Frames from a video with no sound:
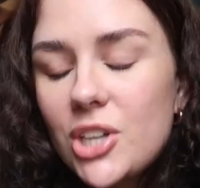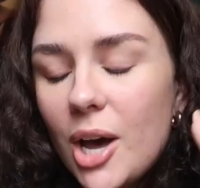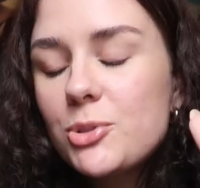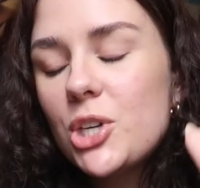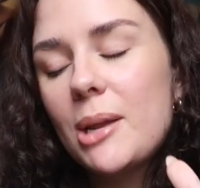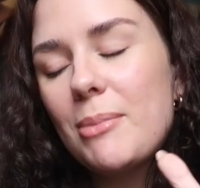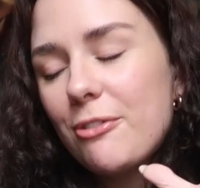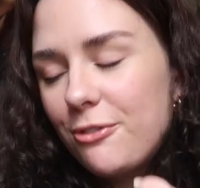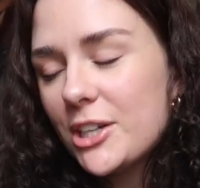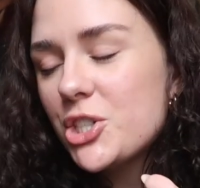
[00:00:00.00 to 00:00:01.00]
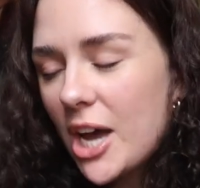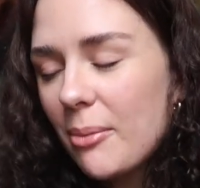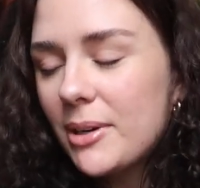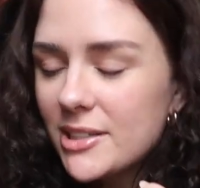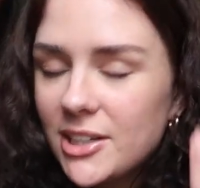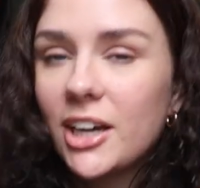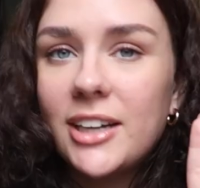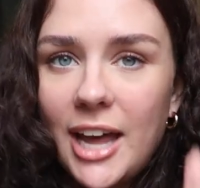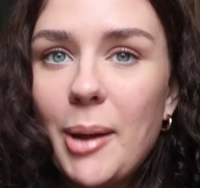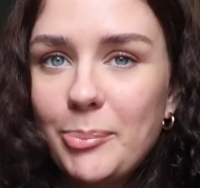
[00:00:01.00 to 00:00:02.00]
stop trying to make fetch happen, it's not
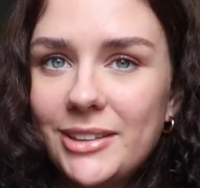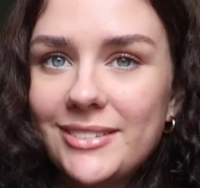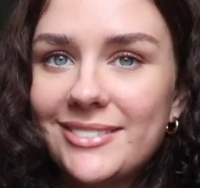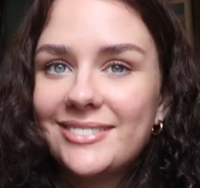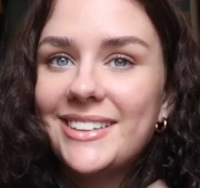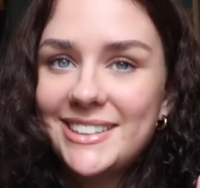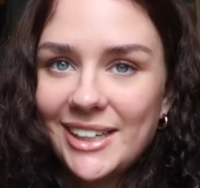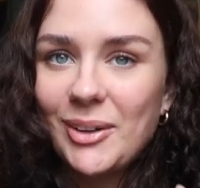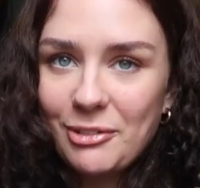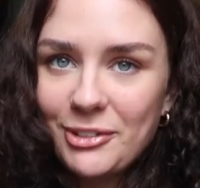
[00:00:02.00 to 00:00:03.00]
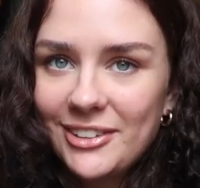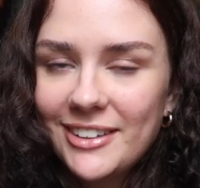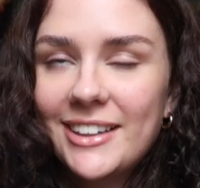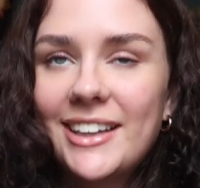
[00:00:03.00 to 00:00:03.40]
gonna happen, is how I feel.